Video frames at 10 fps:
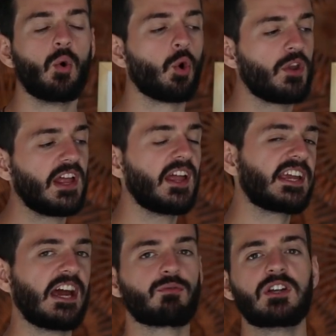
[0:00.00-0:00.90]
Or are they
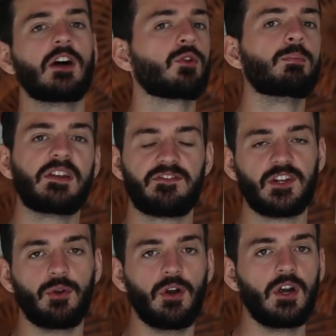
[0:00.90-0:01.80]
like every other
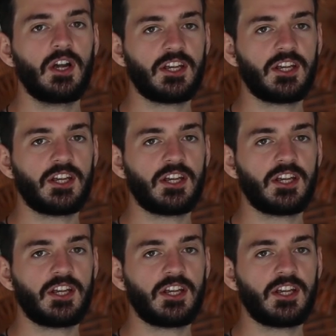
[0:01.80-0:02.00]
midfielder?